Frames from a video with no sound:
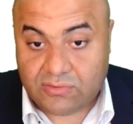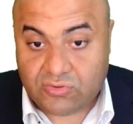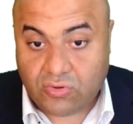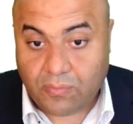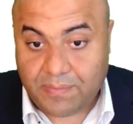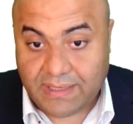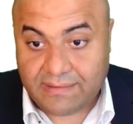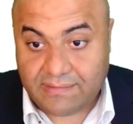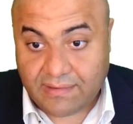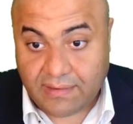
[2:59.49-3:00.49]

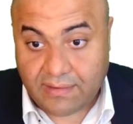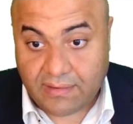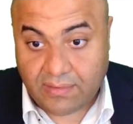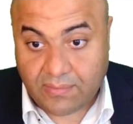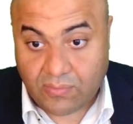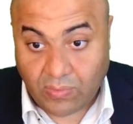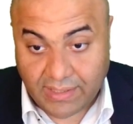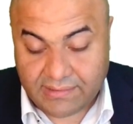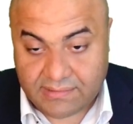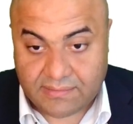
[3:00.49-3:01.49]
complete
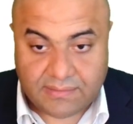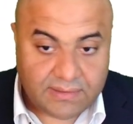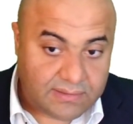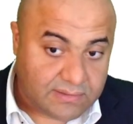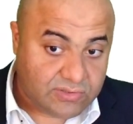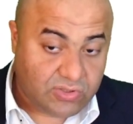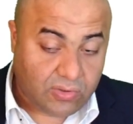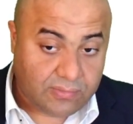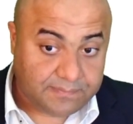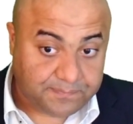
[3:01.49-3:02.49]
white.
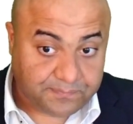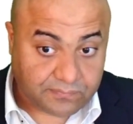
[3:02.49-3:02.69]
So